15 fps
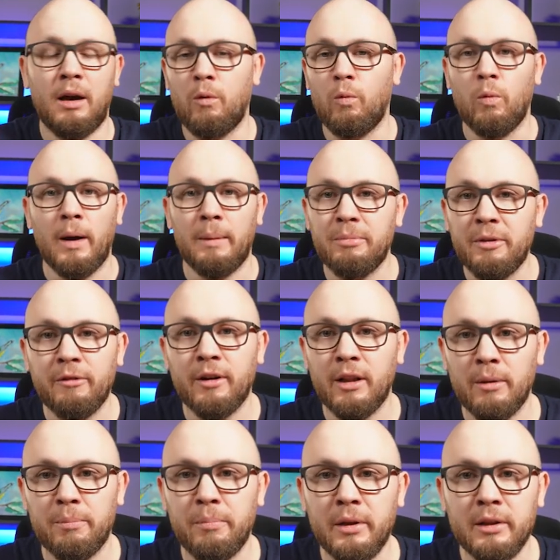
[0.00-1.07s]
web
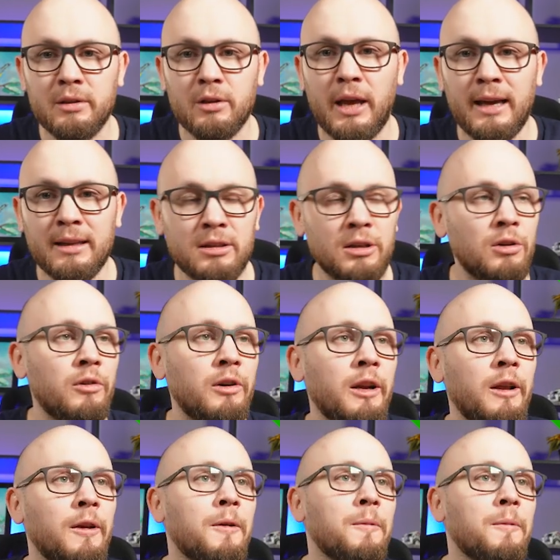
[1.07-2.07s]
development category.